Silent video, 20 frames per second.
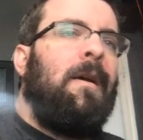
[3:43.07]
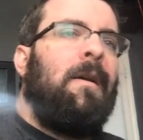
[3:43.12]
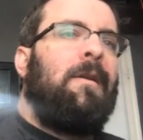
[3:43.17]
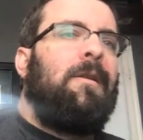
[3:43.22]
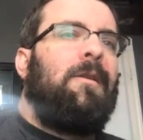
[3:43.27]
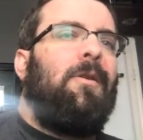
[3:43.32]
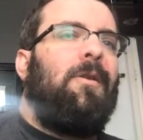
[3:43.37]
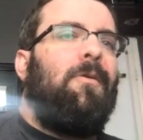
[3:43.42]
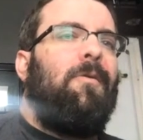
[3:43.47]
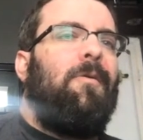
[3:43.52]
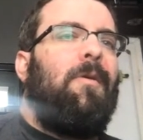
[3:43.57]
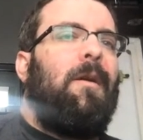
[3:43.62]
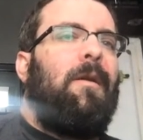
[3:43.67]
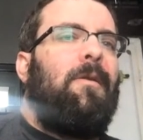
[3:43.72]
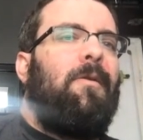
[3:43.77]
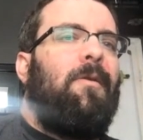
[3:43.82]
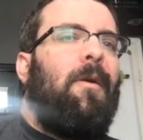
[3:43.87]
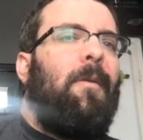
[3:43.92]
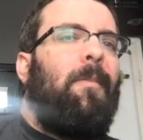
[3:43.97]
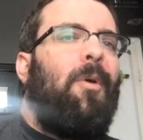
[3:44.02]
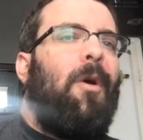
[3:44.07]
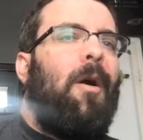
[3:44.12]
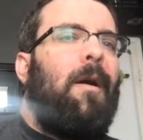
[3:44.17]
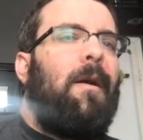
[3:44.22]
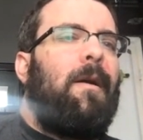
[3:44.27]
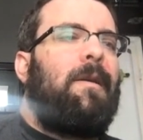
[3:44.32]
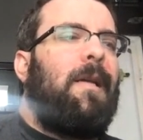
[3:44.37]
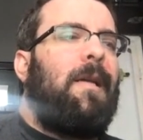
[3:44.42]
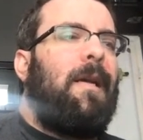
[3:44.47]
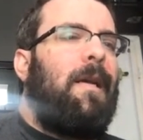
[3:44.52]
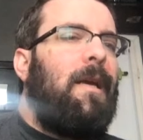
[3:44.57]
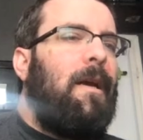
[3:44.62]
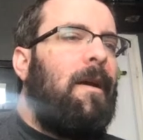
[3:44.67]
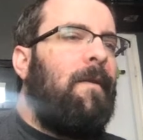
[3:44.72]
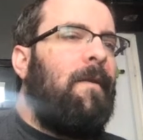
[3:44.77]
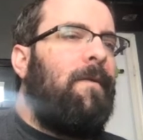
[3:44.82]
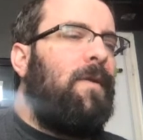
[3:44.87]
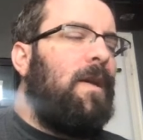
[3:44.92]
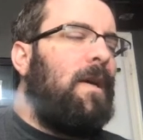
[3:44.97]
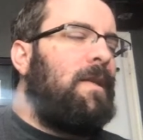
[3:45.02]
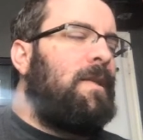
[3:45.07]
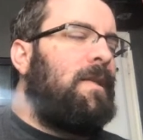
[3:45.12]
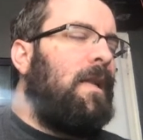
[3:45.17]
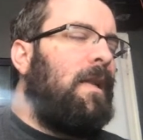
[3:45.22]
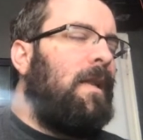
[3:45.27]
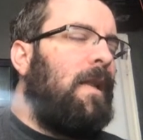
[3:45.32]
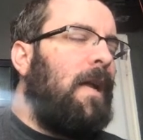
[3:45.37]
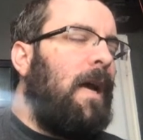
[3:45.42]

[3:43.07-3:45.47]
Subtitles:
So there are products like If This Then